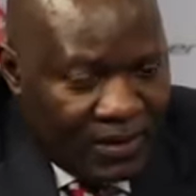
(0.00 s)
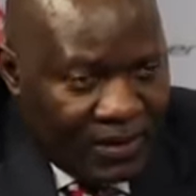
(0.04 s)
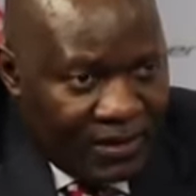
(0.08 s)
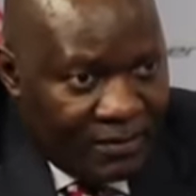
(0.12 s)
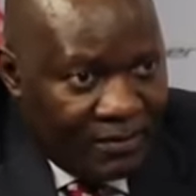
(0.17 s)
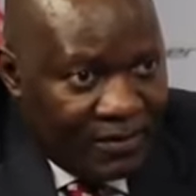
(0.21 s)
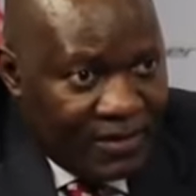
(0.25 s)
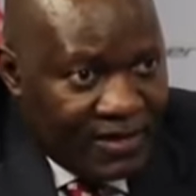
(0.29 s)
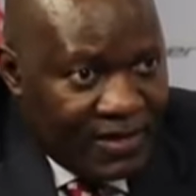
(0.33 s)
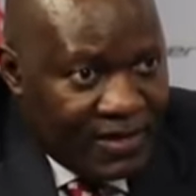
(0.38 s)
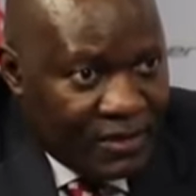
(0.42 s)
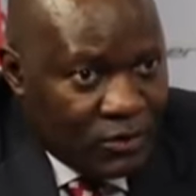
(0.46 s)

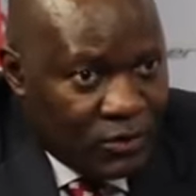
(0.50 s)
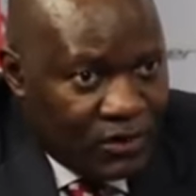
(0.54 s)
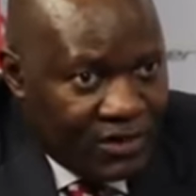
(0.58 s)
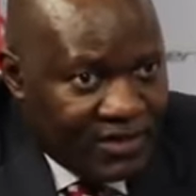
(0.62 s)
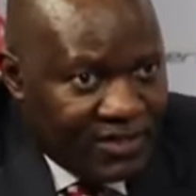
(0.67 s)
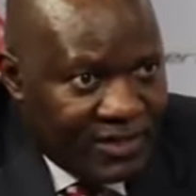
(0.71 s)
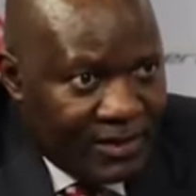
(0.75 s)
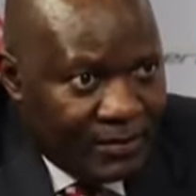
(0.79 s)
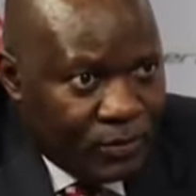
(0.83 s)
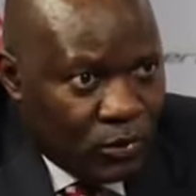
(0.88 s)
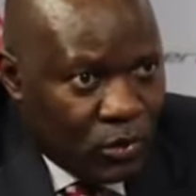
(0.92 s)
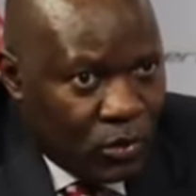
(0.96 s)
revenue
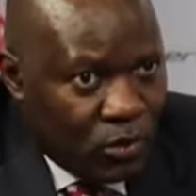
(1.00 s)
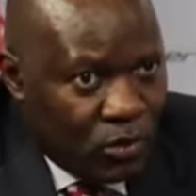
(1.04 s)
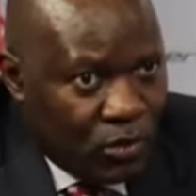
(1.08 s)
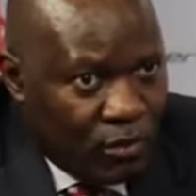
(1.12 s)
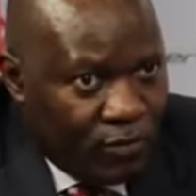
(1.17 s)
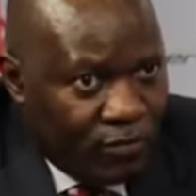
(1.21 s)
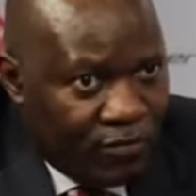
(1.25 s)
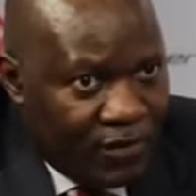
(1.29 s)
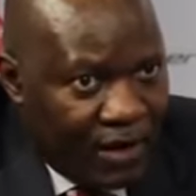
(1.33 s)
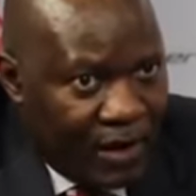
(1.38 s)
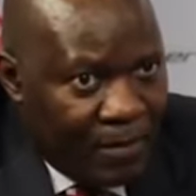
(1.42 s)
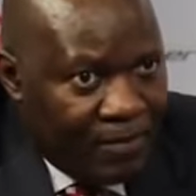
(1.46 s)
assurance, I'm talking
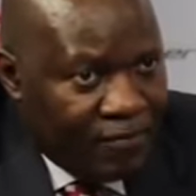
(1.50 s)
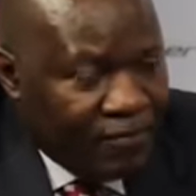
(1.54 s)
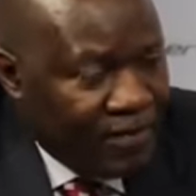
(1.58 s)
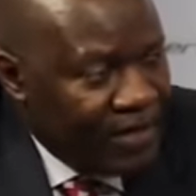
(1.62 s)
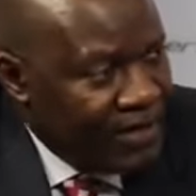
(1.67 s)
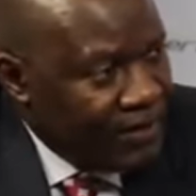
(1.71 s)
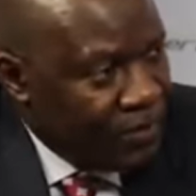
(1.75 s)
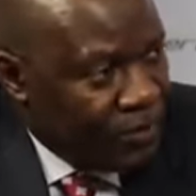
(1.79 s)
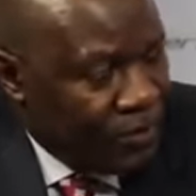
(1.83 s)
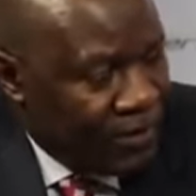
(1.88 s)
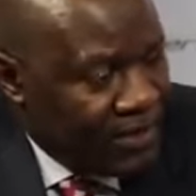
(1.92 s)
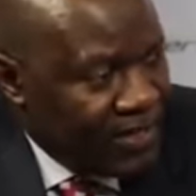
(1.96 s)
of
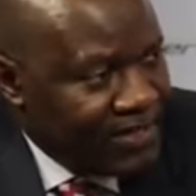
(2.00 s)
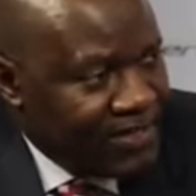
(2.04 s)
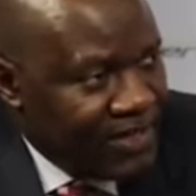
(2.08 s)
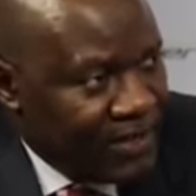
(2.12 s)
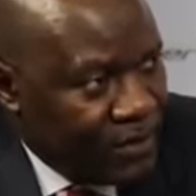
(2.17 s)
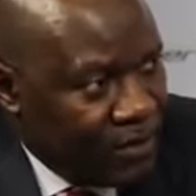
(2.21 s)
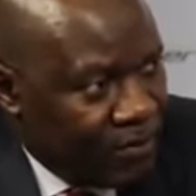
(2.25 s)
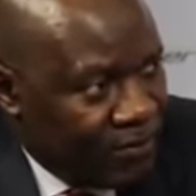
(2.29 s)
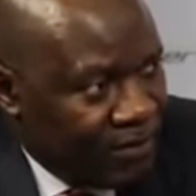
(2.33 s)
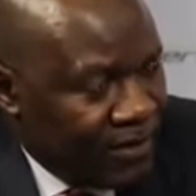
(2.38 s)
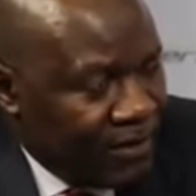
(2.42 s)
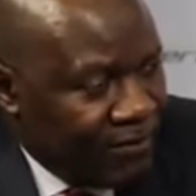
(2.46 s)
upfront
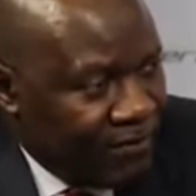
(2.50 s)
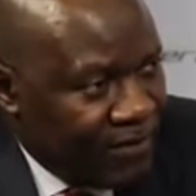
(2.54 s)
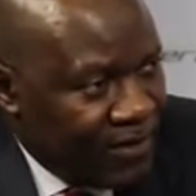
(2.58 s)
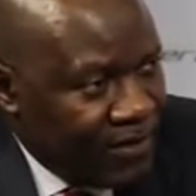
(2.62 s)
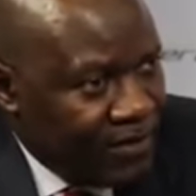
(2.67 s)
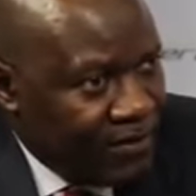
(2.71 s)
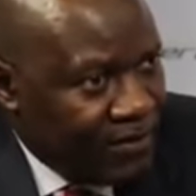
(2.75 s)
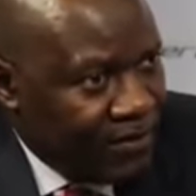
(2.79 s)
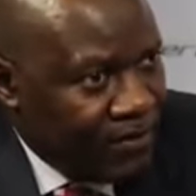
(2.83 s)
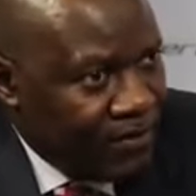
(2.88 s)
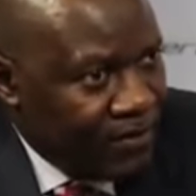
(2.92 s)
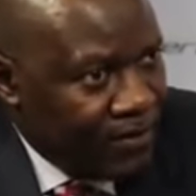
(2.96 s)
collection of
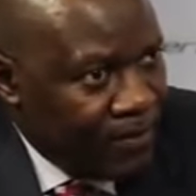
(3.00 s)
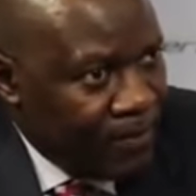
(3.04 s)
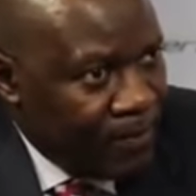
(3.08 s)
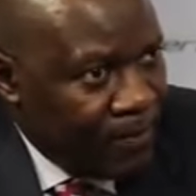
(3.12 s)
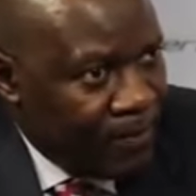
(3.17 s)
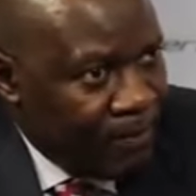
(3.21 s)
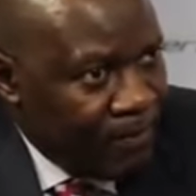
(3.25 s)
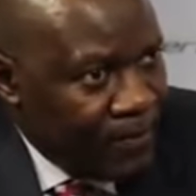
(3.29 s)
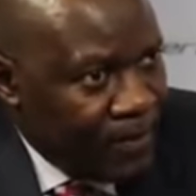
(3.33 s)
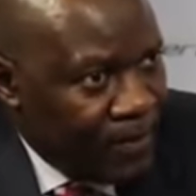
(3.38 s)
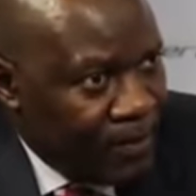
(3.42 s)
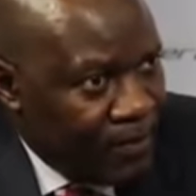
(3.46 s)
revenue.
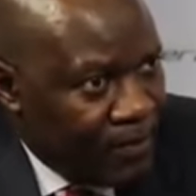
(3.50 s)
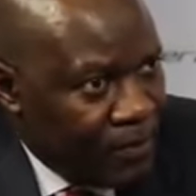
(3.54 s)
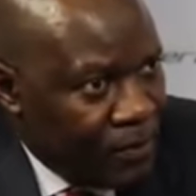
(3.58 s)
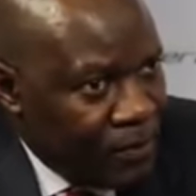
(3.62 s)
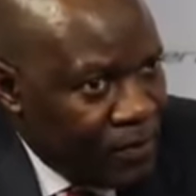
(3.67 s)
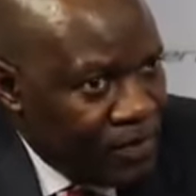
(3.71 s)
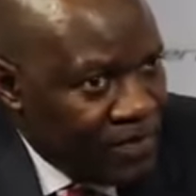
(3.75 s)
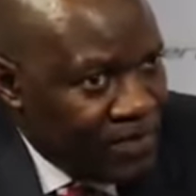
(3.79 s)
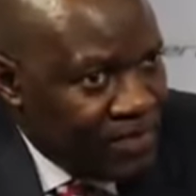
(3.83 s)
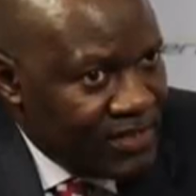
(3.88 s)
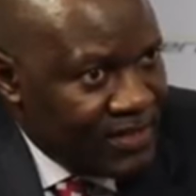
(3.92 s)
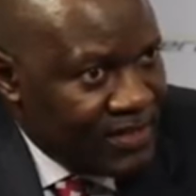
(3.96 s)

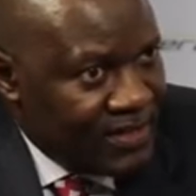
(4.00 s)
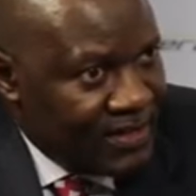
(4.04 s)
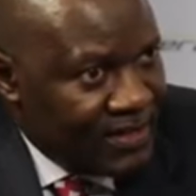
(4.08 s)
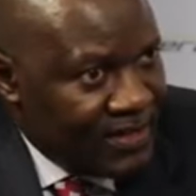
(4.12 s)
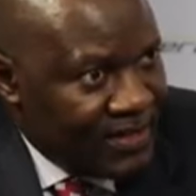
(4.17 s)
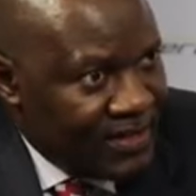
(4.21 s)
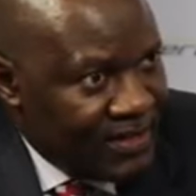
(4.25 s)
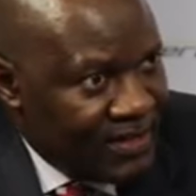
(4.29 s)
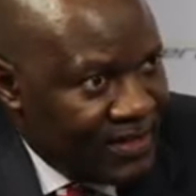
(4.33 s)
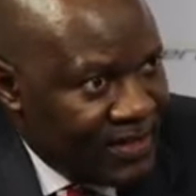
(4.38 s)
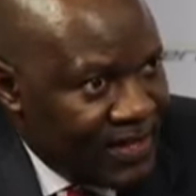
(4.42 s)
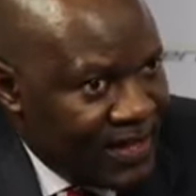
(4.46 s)
Because
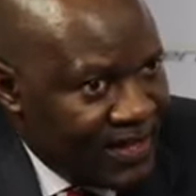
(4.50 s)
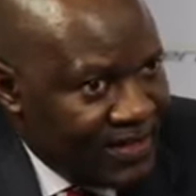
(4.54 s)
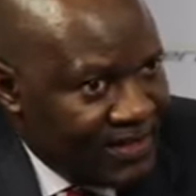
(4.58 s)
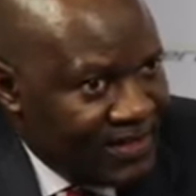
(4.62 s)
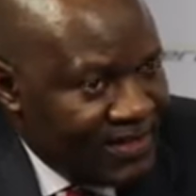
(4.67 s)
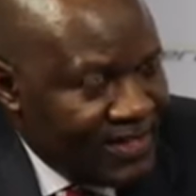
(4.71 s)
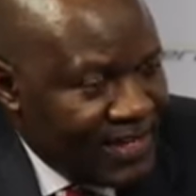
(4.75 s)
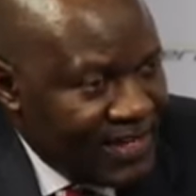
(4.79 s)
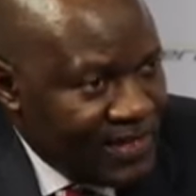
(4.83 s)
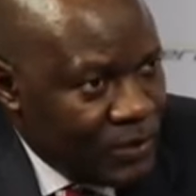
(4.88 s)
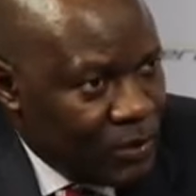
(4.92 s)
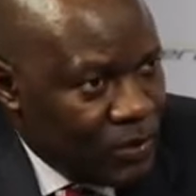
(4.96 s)
the
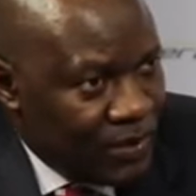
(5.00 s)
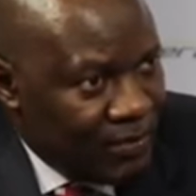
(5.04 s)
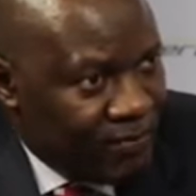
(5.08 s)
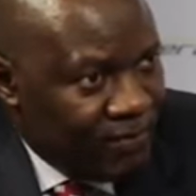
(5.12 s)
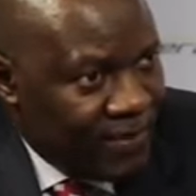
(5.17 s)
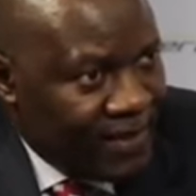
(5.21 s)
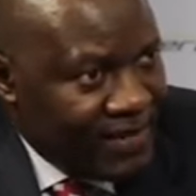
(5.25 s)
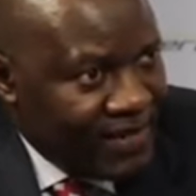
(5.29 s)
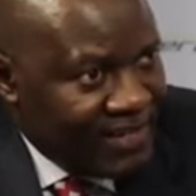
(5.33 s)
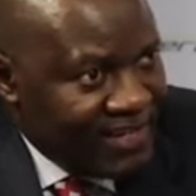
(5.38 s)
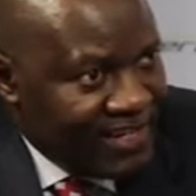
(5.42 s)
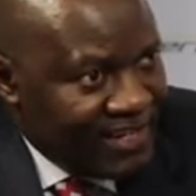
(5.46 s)
idea is to have
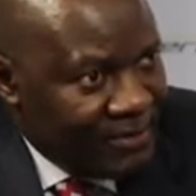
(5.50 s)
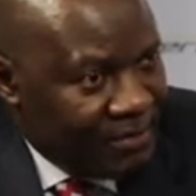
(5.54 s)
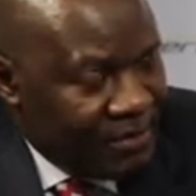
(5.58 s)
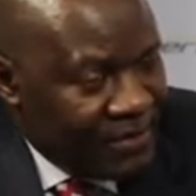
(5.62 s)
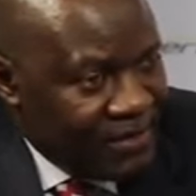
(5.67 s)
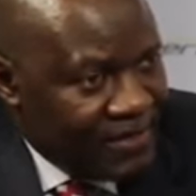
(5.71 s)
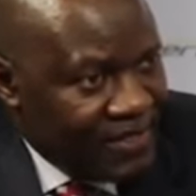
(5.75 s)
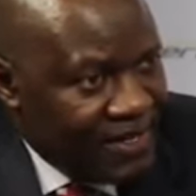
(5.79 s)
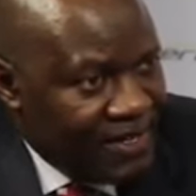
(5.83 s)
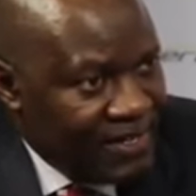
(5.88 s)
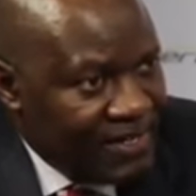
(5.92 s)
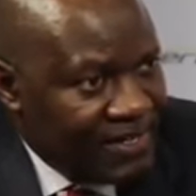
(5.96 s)

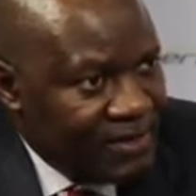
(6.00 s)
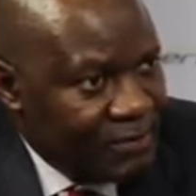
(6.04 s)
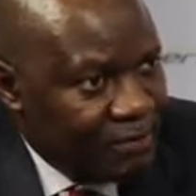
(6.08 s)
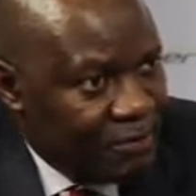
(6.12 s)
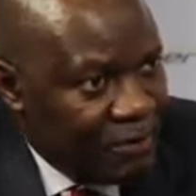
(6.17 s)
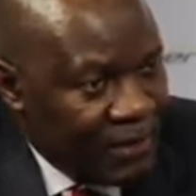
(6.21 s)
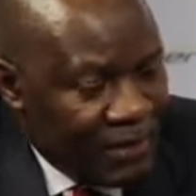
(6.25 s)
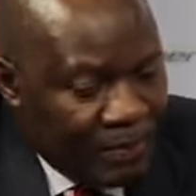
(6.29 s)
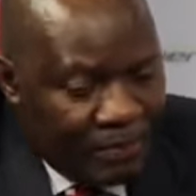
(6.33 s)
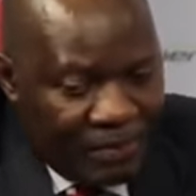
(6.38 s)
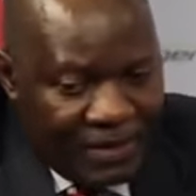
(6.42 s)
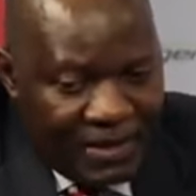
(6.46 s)
100%
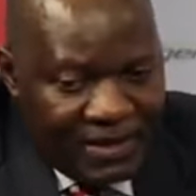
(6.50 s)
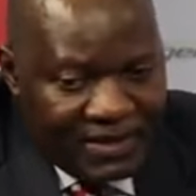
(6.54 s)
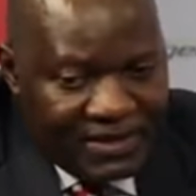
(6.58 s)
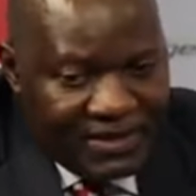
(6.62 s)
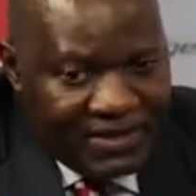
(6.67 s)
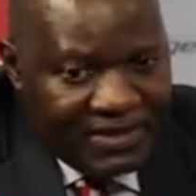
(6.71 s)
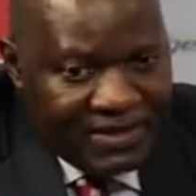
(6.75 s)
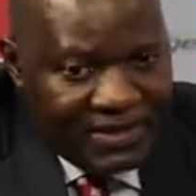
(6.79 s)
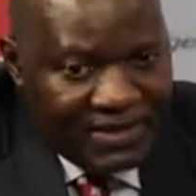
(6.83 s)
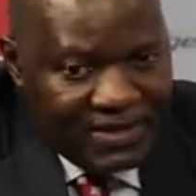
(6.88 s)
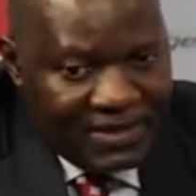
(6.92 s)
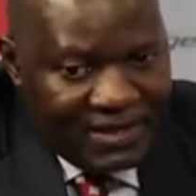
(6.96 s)
prepaid
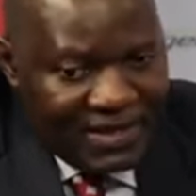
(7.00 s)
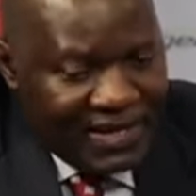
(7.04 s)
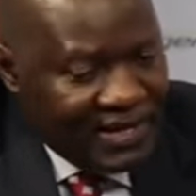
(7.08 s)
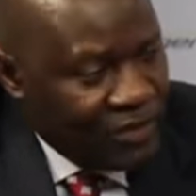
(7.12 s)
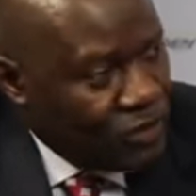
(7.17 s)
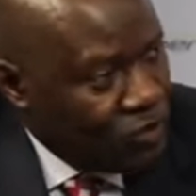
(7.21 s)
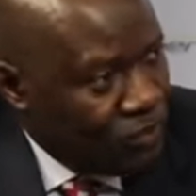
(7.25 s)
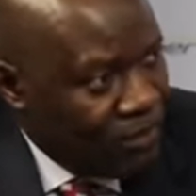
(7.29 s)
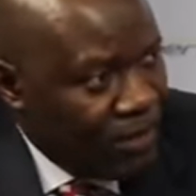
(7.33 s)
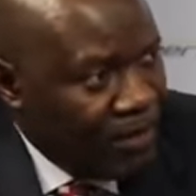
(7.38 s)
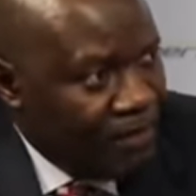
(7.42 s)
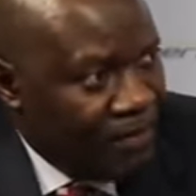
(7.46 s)

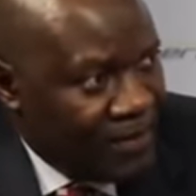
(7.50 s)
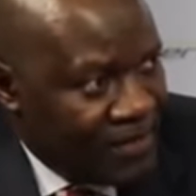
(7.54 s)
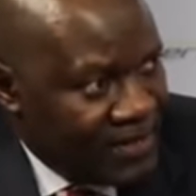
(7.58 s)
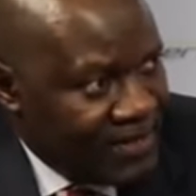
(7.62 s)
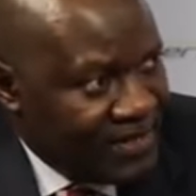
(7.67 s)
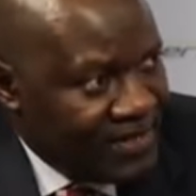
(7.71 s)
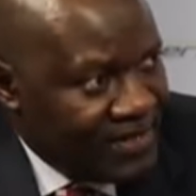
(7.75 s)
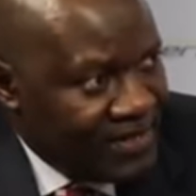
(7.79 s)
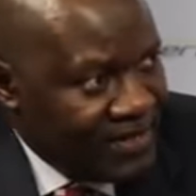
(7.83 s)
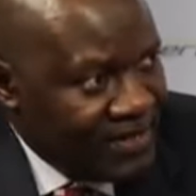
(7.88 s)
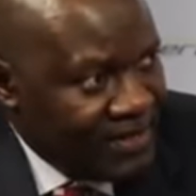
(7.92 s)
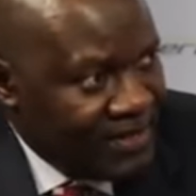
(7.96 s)
customer
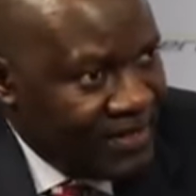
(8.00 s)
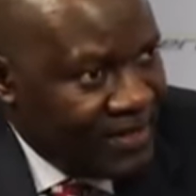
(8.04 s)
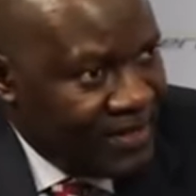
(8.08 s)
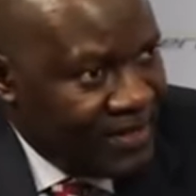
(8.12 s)
base.